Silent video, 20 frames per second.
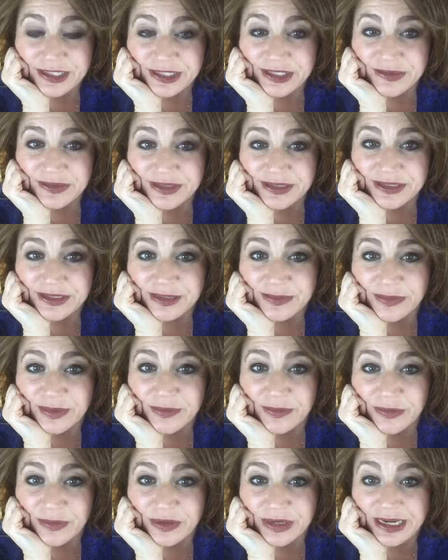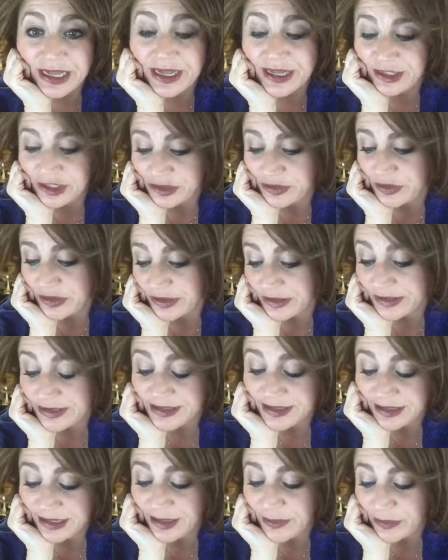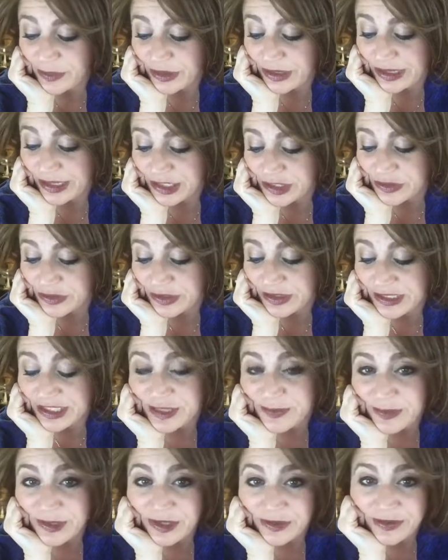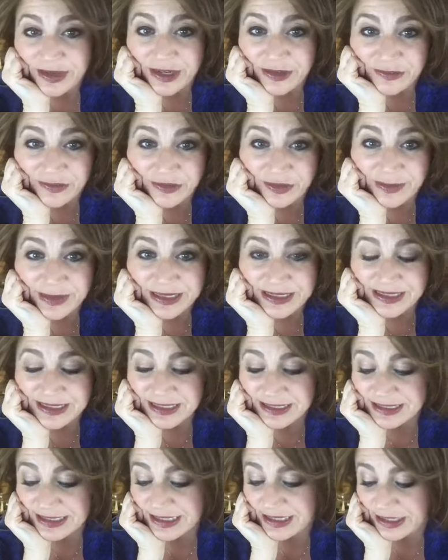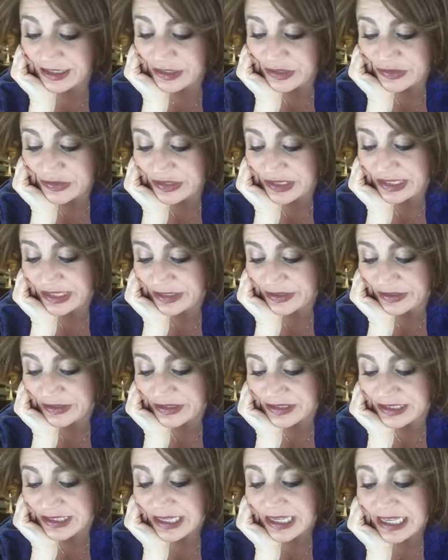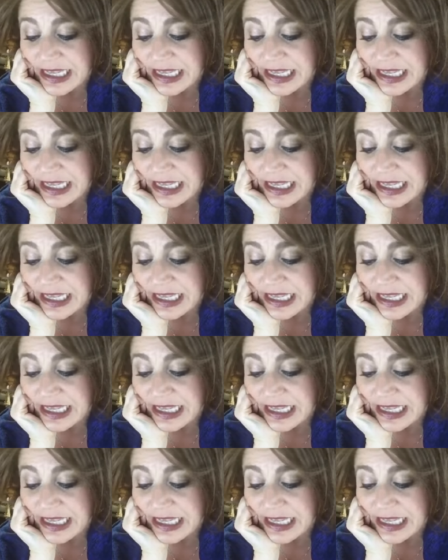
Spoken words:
So it's a little bit more natural. It's a lot more natural. It's been around for about 1600 years.